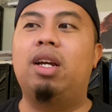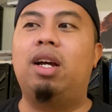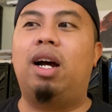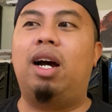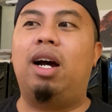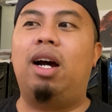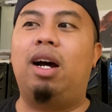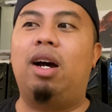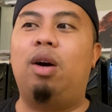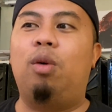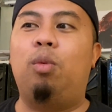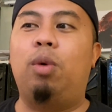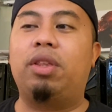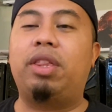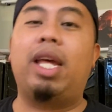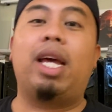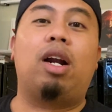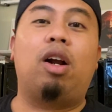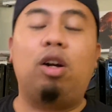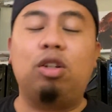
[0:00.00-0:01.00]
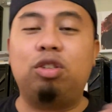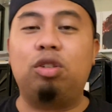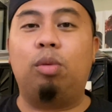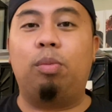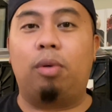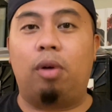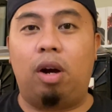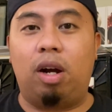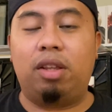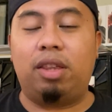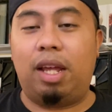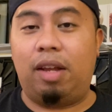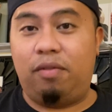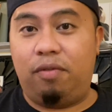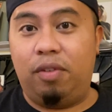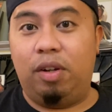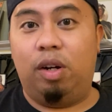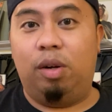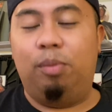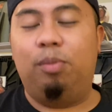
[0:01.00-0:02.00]
What that also brought, that
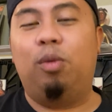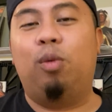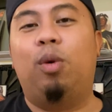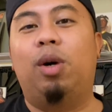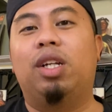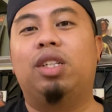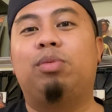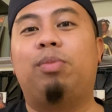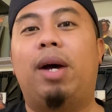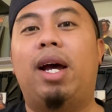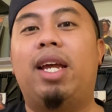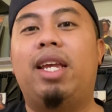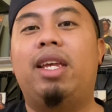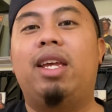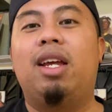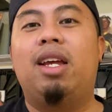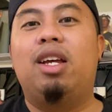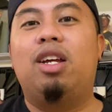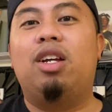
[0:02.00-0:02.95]
film, was my